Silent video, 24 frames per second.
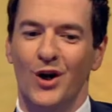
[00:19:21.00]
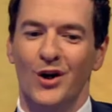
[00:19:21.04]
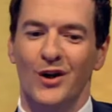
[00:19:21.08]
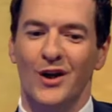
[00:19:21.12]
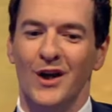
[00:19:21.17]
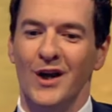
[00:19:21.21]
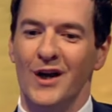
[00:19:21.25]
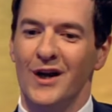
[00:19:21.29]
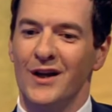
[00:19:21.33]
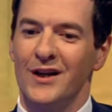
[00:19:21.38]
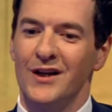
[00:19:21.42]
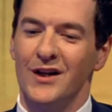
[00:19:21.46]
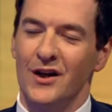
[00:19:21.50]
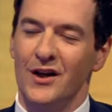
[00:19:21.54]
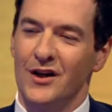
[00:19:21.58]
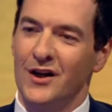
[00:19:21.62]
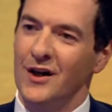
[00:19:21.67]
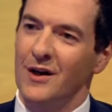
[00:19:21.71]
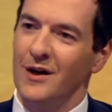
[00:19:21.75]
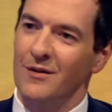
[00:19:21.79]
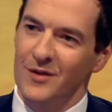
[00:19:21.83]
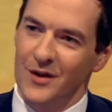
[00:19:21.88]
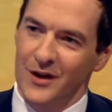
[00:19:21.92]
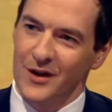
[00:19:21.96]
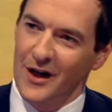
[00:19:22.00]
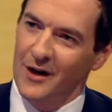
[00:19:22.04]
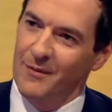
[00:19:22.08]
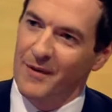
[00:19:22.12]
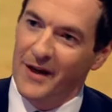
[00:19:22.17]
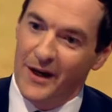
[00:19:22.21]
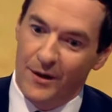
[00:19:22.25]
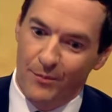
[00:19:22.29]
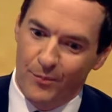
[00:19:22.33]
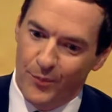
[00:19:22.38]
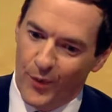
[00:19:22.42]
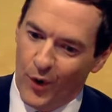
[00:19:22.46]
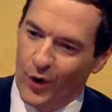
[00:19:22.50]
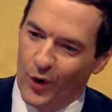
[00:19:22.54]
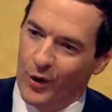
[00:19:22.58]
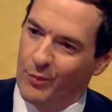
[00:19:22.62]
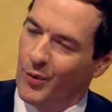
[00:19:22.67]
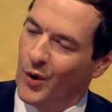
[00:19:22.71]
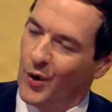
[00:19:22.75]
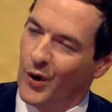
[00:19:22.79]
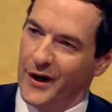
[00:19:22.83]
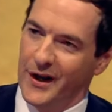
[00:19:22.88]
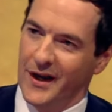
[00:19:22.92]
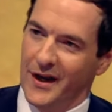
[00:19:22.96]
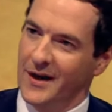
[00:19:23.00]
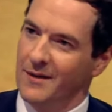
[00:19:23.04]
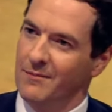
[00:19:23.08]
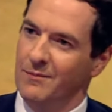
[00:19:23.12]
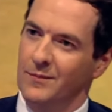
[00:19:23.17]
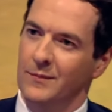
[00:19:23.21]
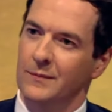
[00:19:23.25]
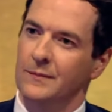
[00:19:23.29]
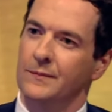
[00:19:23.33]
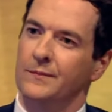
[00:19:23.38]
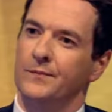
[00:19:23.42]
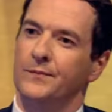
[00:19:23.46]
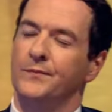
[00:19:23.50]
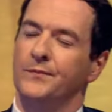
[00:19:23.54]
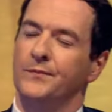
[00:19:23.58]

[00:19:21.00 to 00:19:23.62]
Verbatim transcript: look, but he, you know, but, can, I, can I make but, a point? But he did once say